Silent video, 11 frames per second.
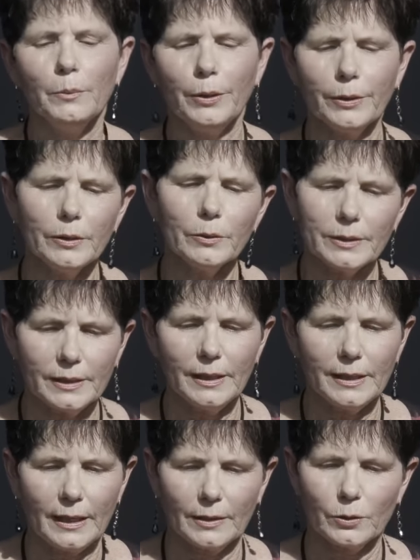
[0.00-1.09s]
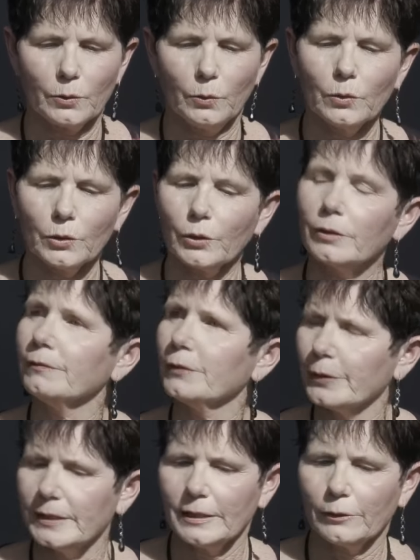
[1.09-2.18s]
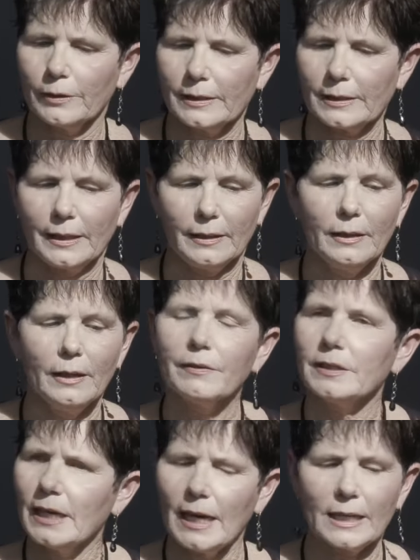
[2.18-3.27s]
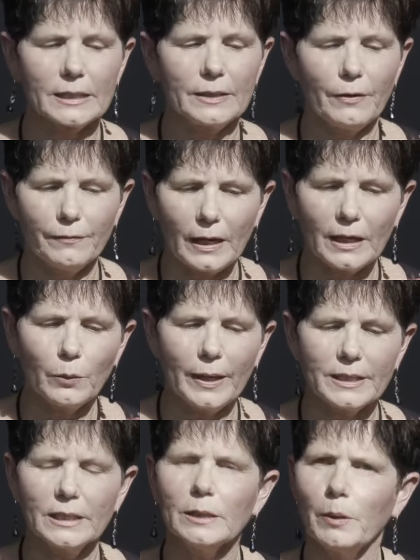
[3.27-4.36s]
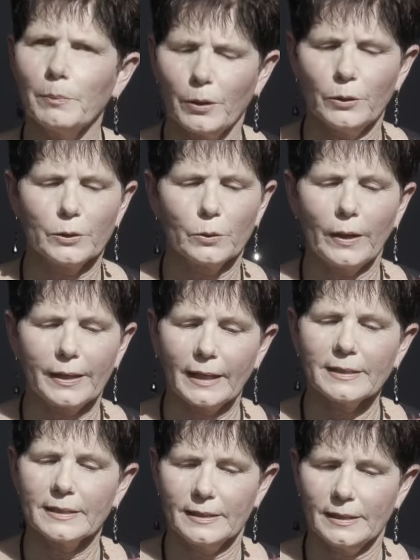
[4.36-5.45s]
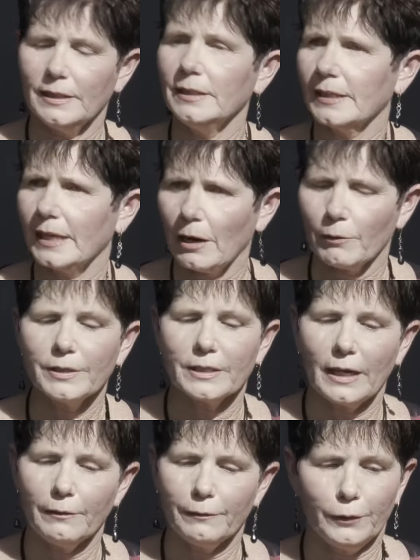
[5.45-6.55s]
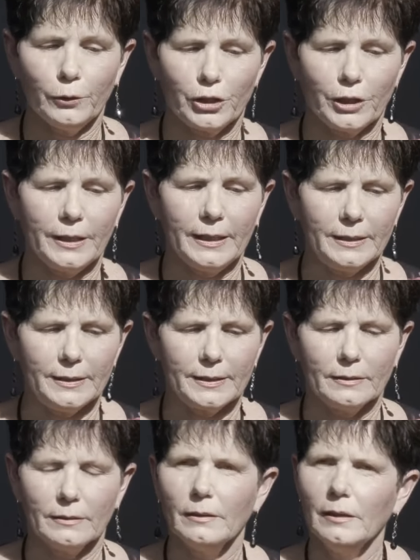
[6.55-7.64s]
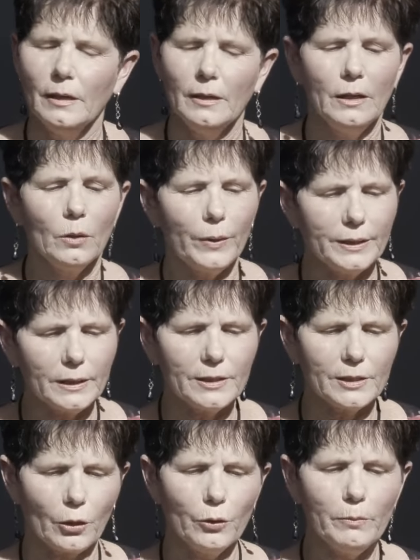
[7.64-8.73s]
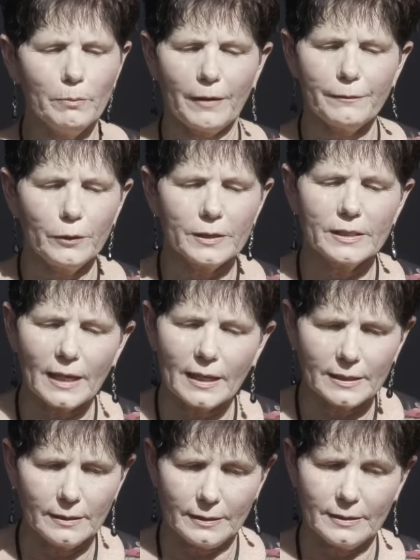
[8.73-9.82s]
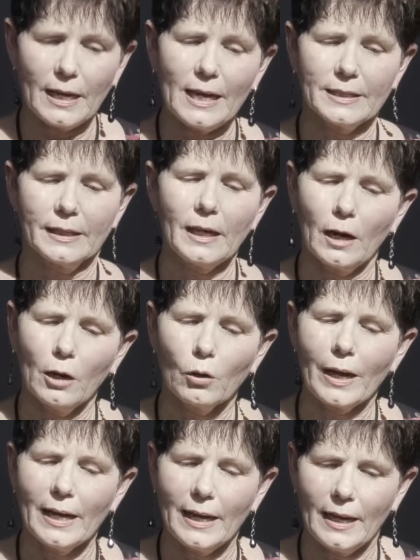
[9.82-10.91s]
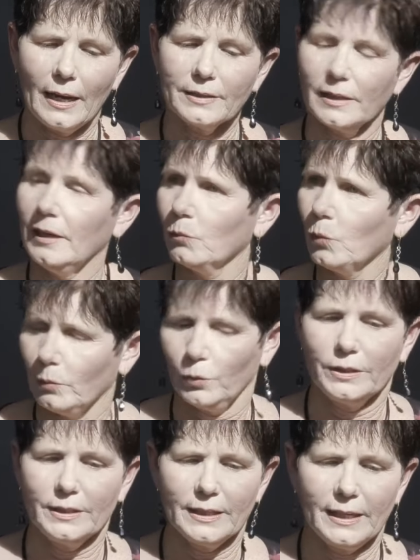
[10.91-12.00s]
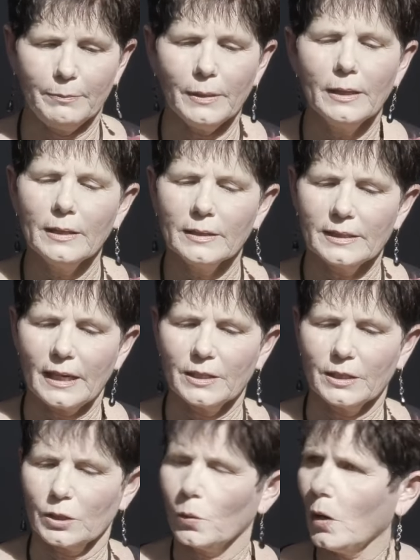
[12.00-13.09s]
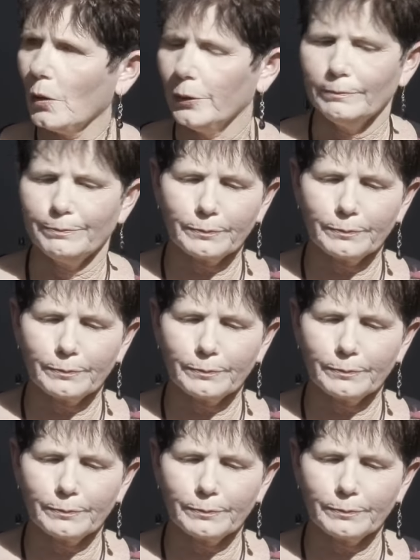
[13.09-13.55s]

Porirua City Council took it very seriously, the task of evaluating the proposal against the city's current and future needs. We did so by first starting along a hard and what would seem status quo.